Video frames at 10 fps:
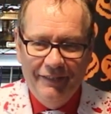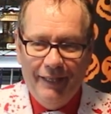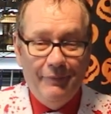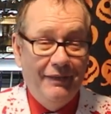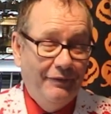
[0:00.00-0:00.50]

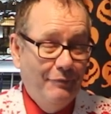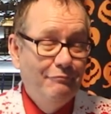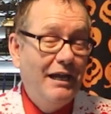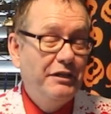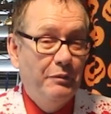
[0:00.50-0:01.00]
that means there's a
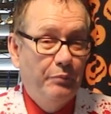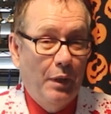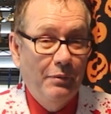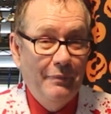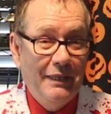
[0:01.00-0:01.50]
major
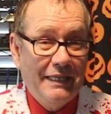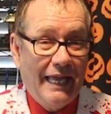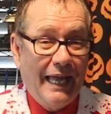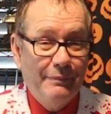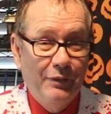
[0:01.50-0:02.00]
problem in the
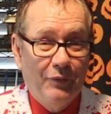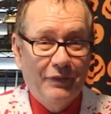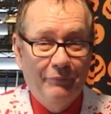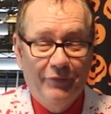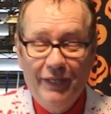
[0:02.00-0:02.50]
cabin or
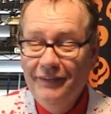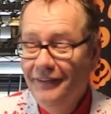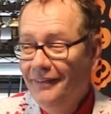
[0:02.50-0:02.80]
something,